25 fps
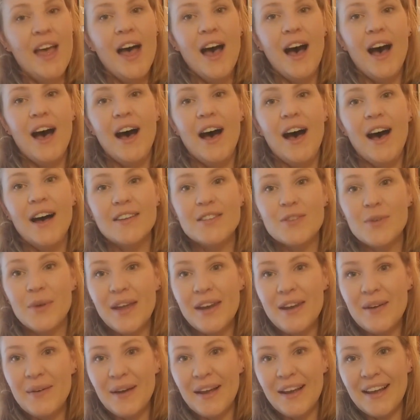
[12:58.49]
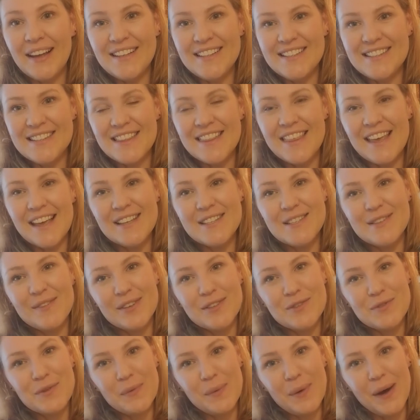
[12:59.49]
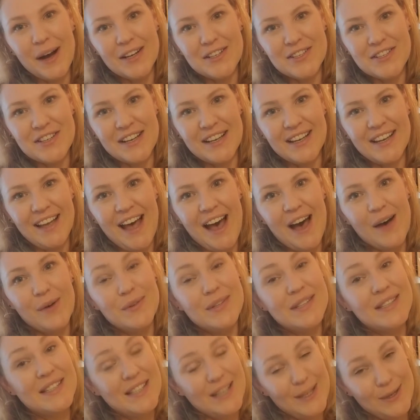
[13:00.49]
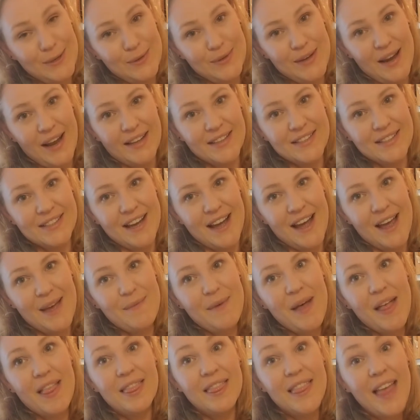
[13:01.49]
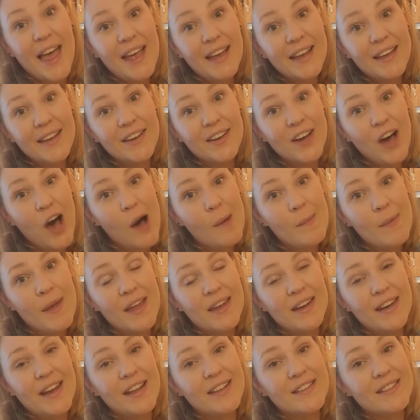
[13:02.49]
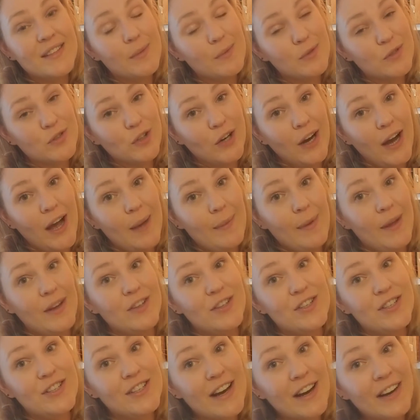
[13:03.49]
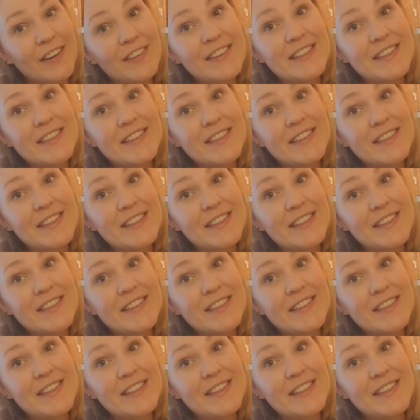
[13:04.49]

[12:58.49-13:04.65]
So anyways, thanks so much for watching. I will see you next time. Like, comment, subscribe, and share